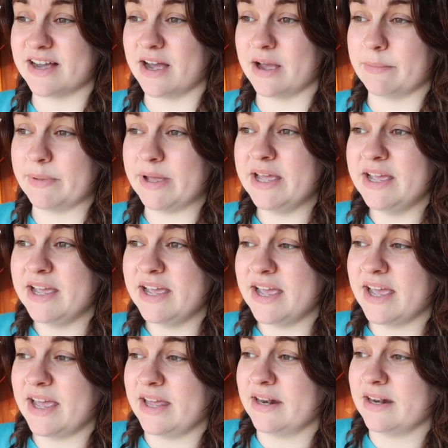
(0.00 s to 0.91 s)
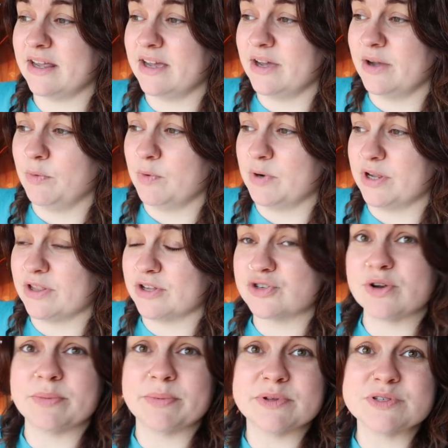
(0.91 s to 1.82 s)
time, and one of the
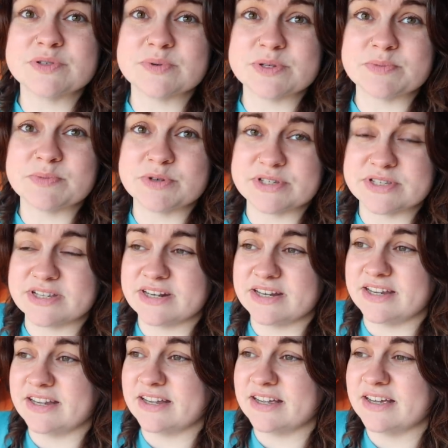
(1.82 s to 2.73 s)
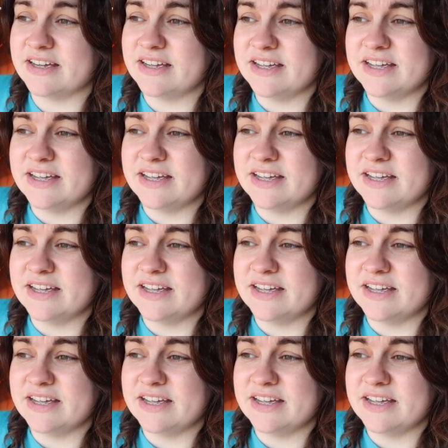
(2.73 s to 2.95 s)
triplets was presenting